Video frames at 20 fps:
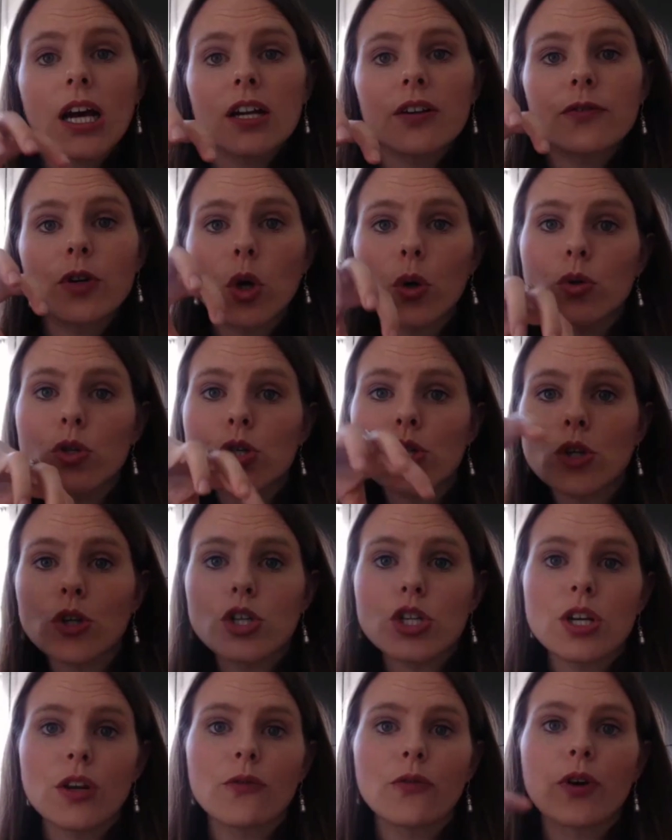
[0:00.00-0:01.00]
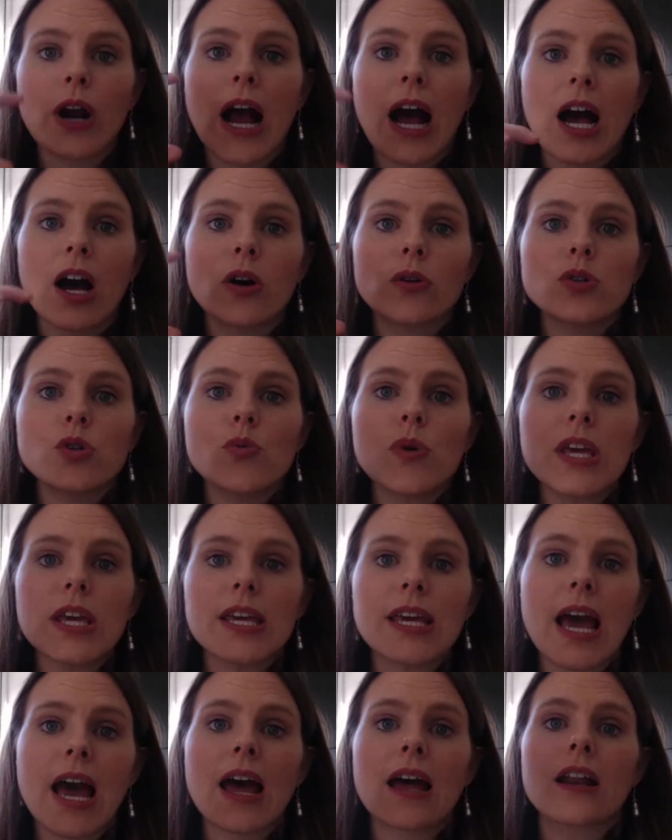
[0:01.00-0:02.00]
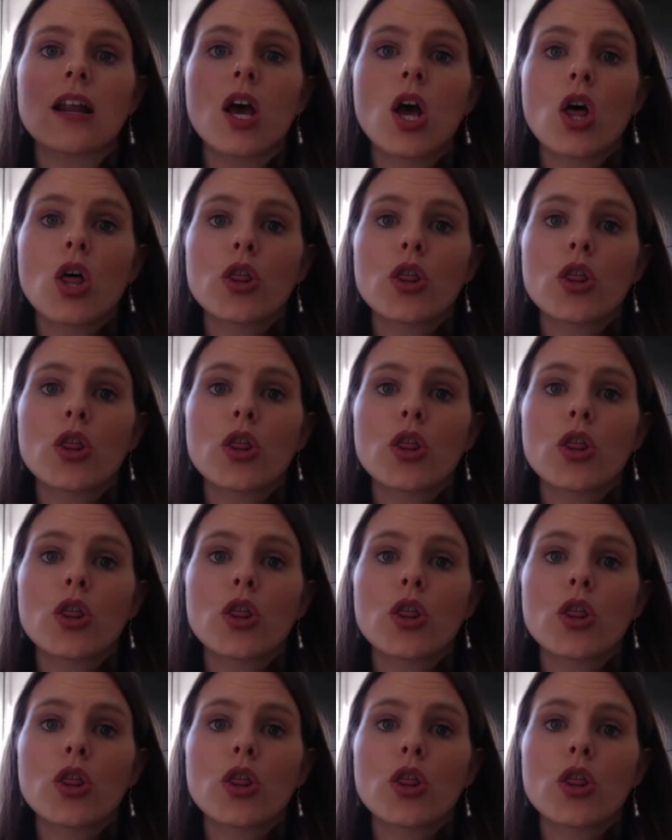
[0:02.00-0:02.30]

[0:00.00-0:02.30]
kind of go searching for how do we get